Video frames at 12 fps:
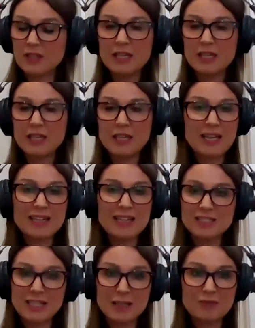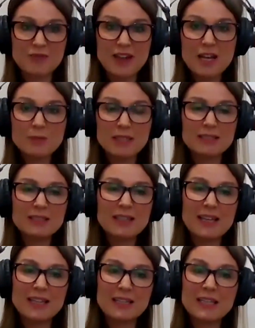He had to keep
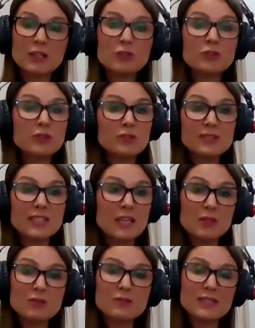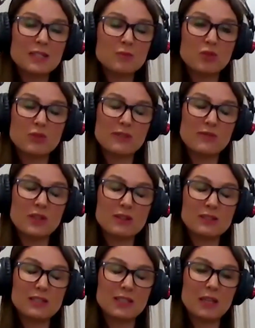farming, and he couldn't use chemicals anymore. If he
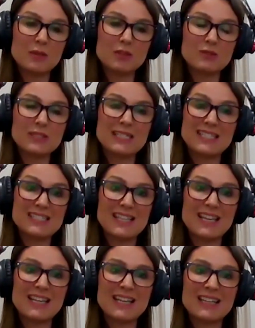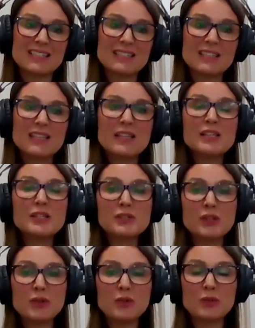goes near chemicals, he gets a headache.
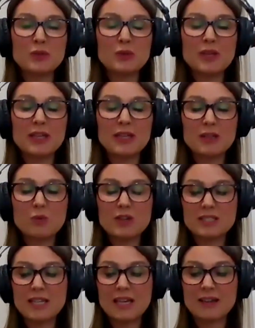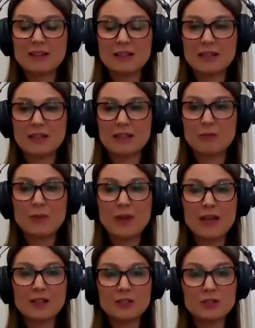So he worked out
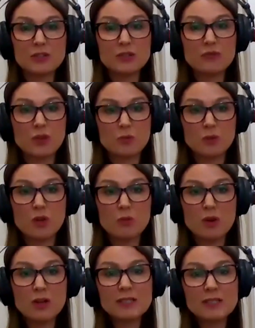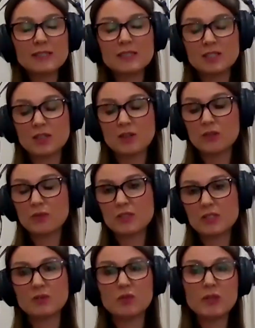how to use vermicompost. So
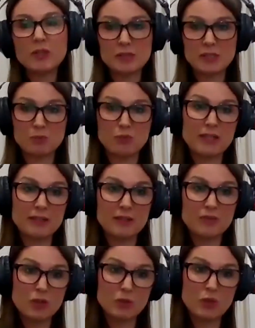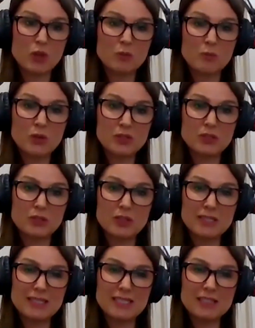first of all, he was spreading the vermicompost
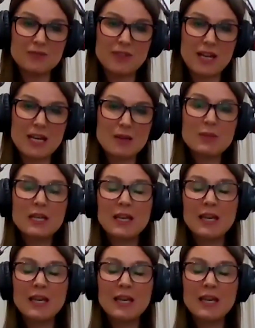across his farm,